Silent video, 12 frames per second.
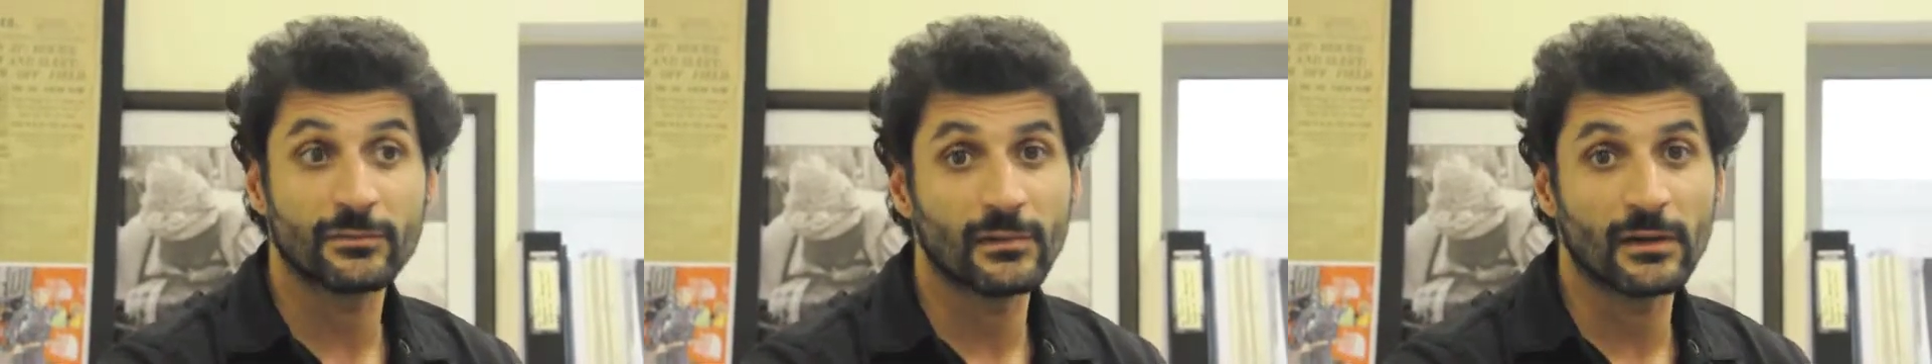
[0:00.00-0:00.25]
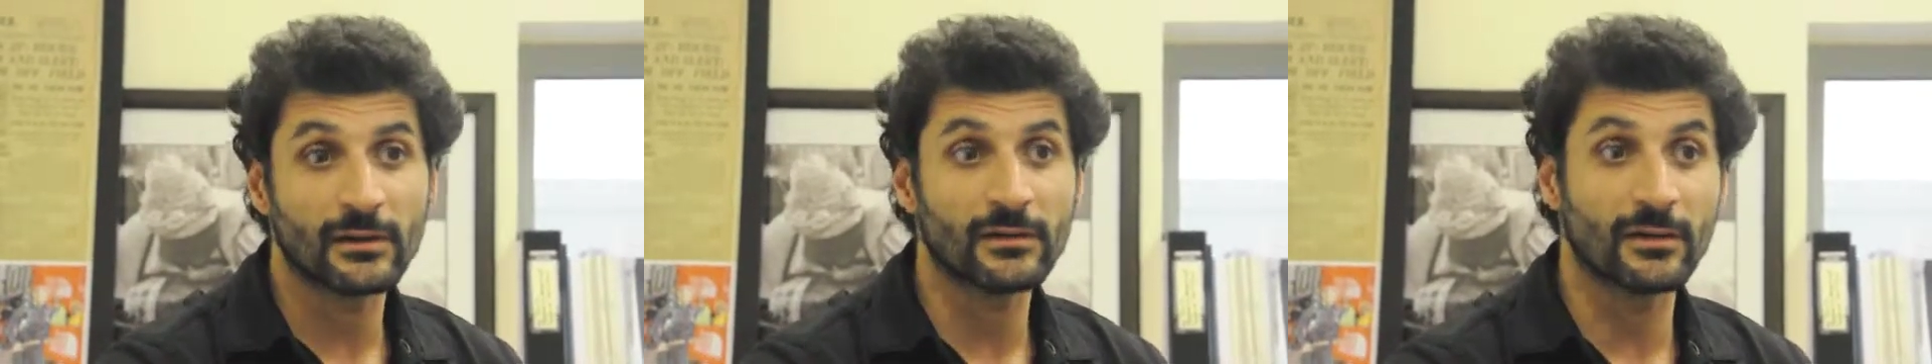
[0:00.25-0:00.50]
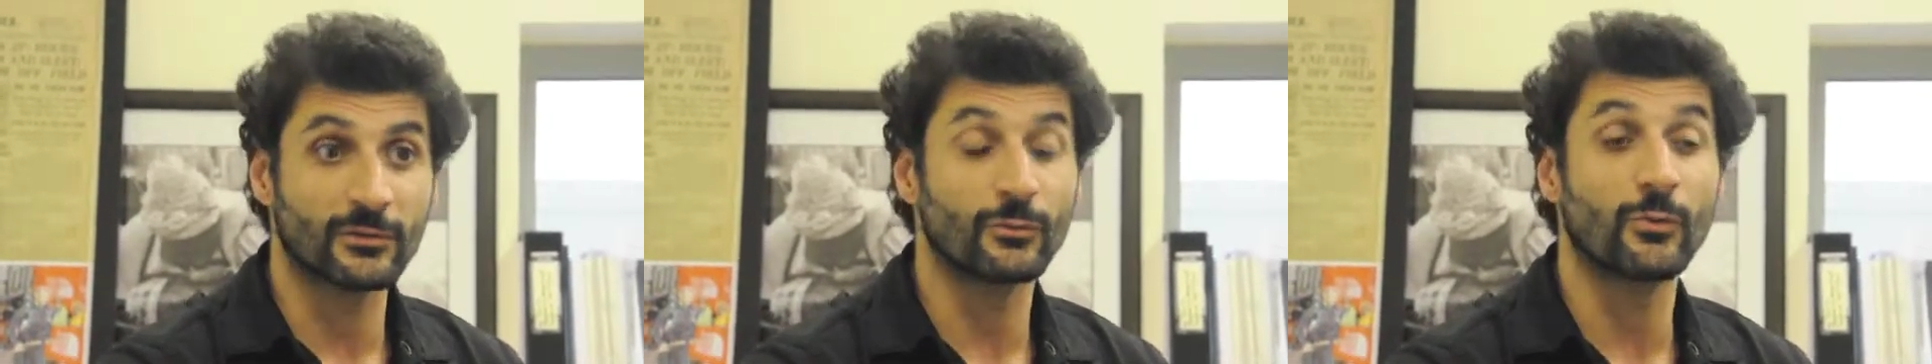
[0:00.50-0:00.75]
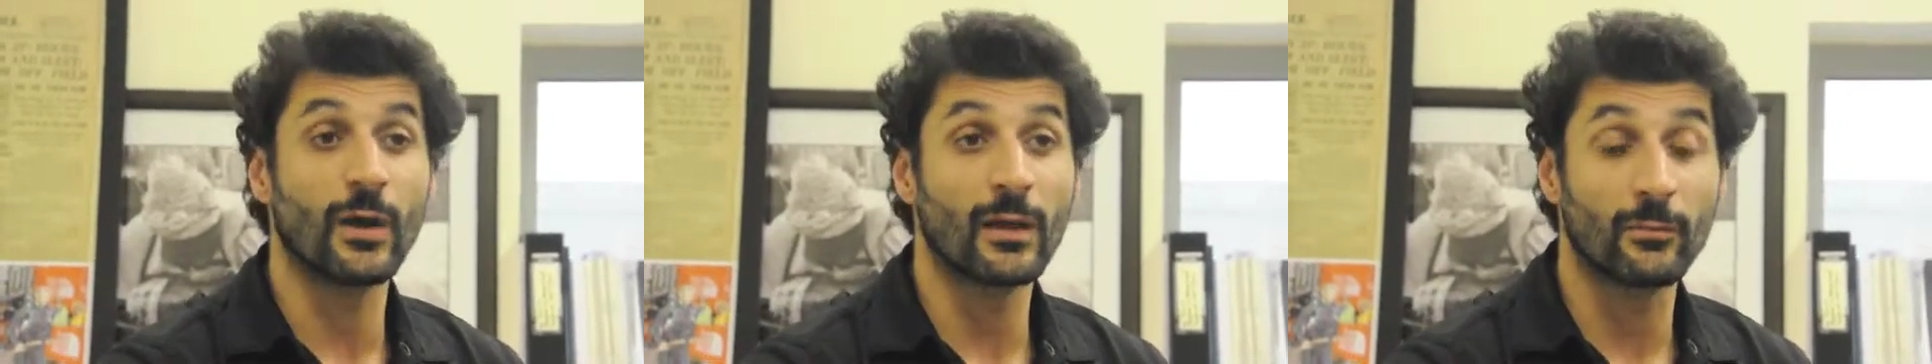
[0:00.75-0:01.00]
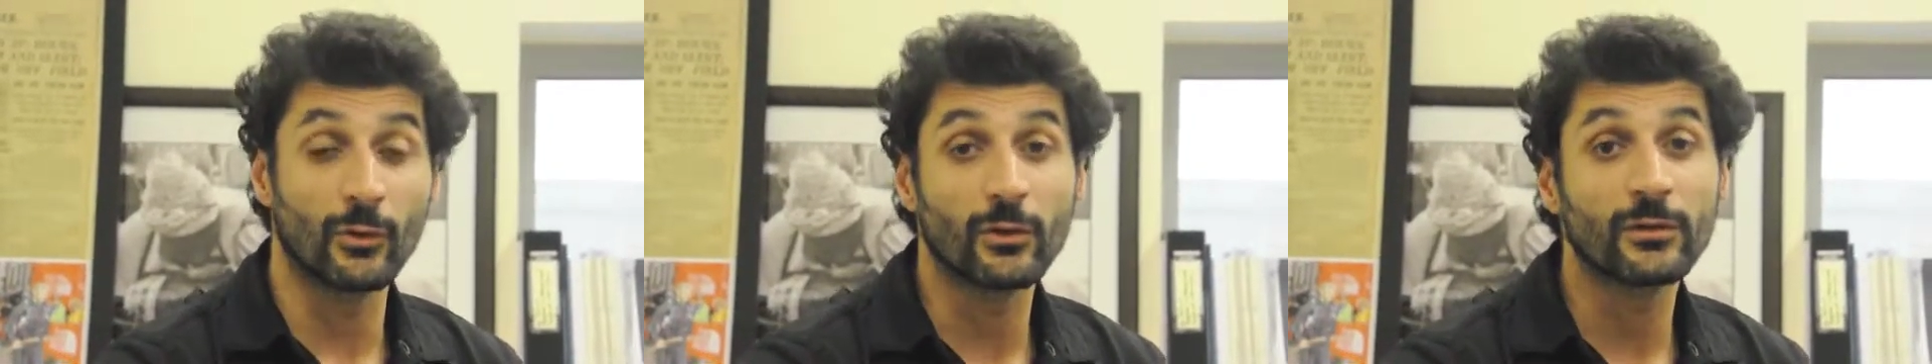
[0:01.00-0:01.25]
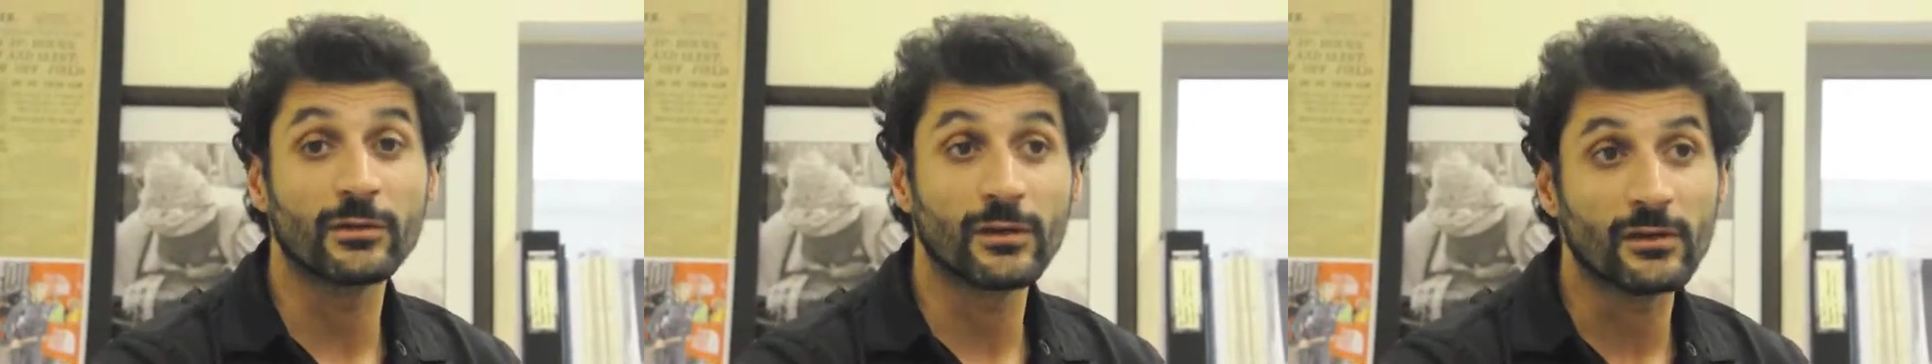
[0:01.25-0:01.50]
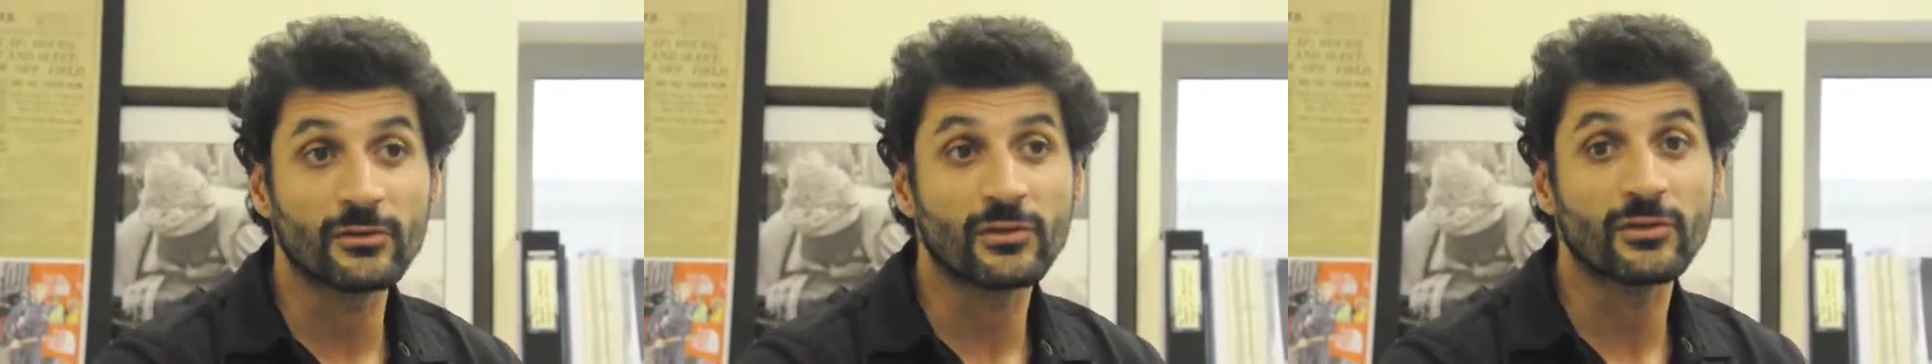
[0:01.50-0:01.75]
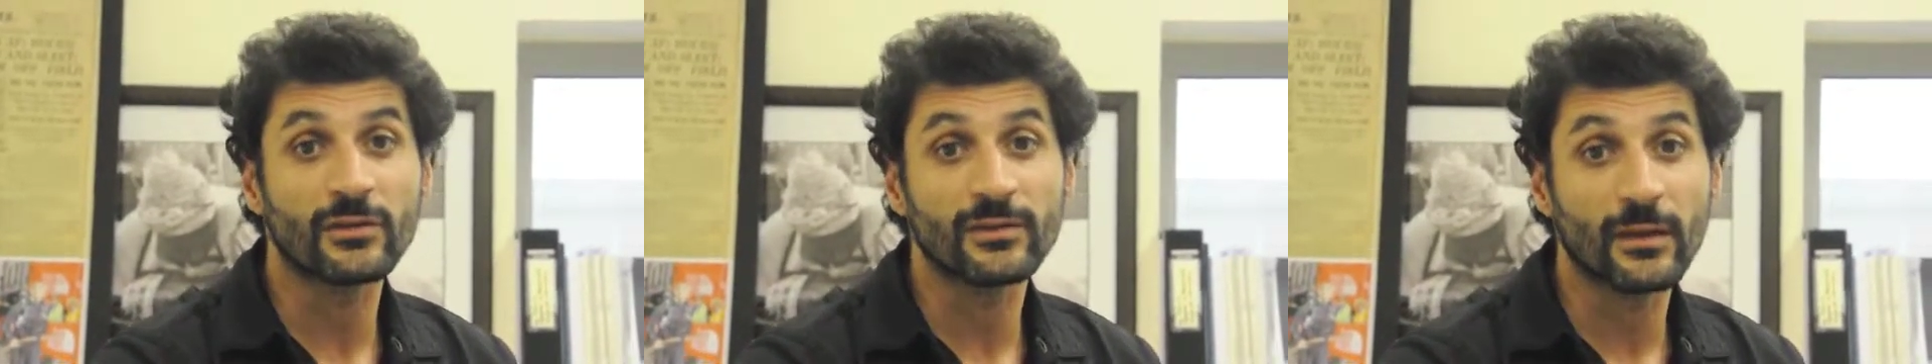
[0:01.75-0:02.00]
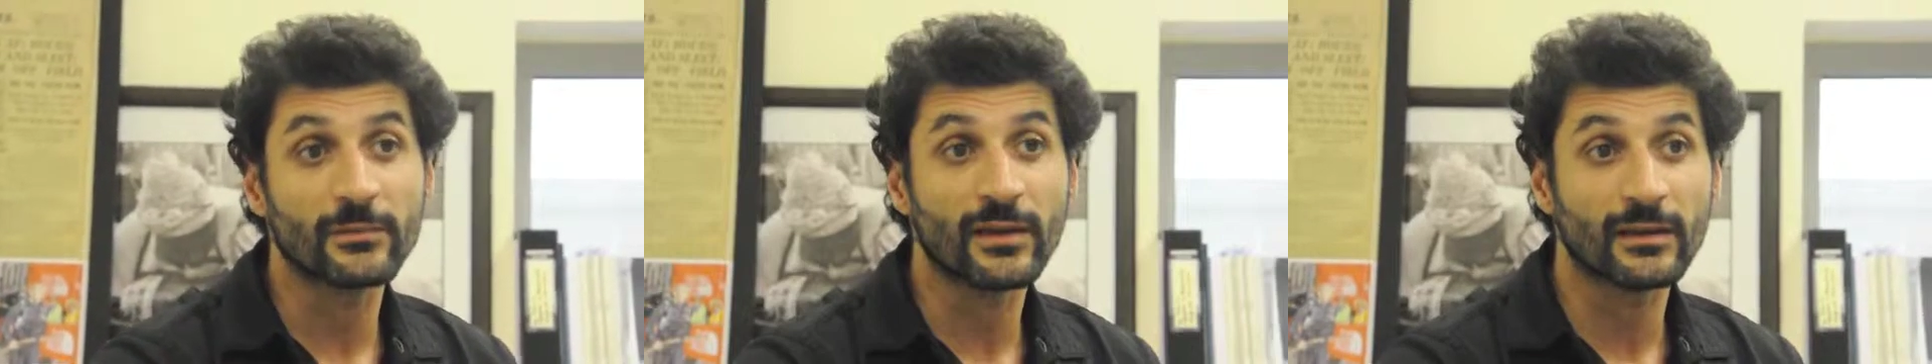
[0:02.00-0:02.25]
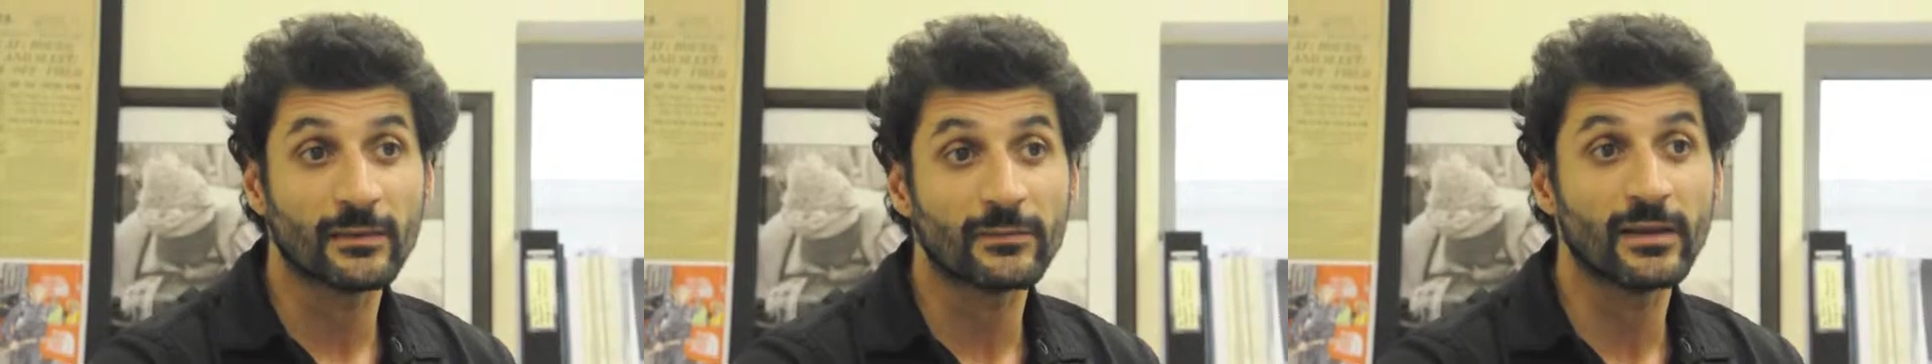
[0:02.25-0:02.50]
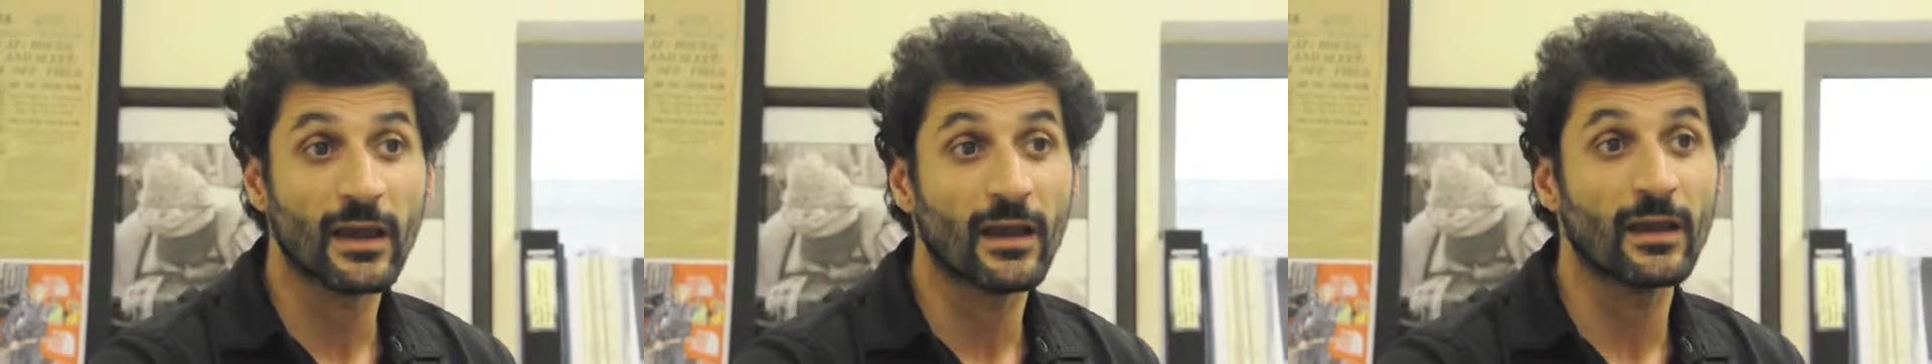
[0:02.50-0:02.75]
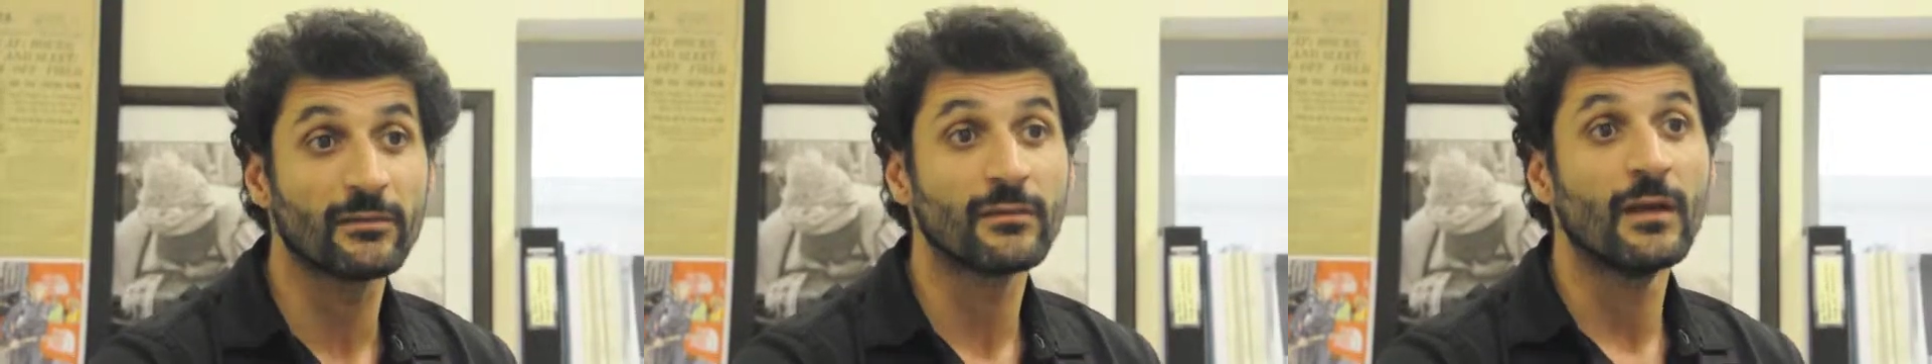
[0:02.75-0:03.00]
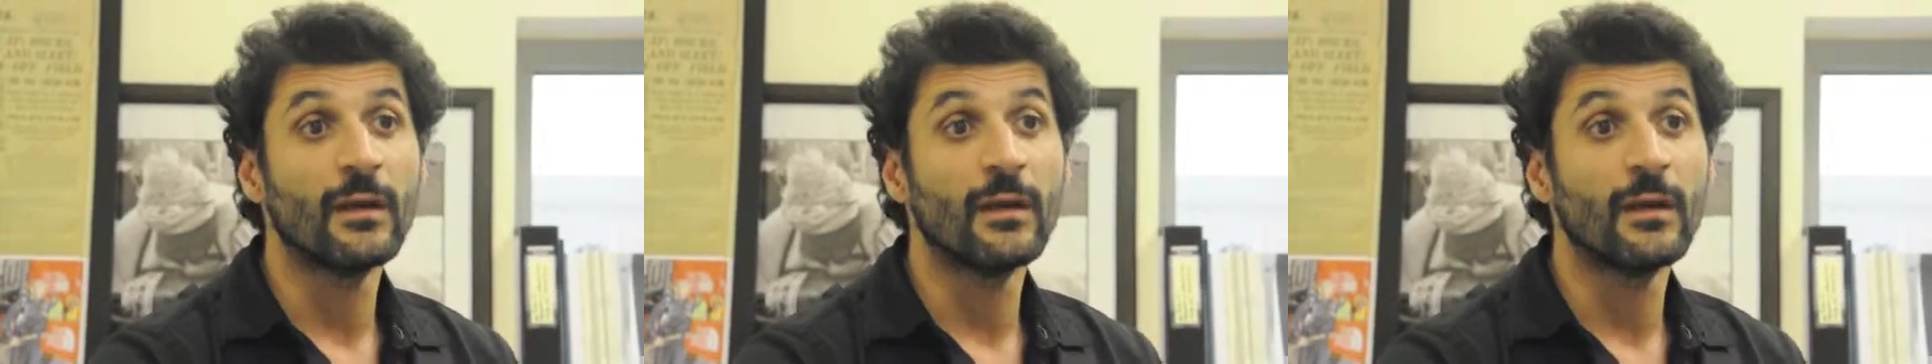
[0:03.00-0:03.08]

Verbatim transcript: it's way broader than just the stem cell themselves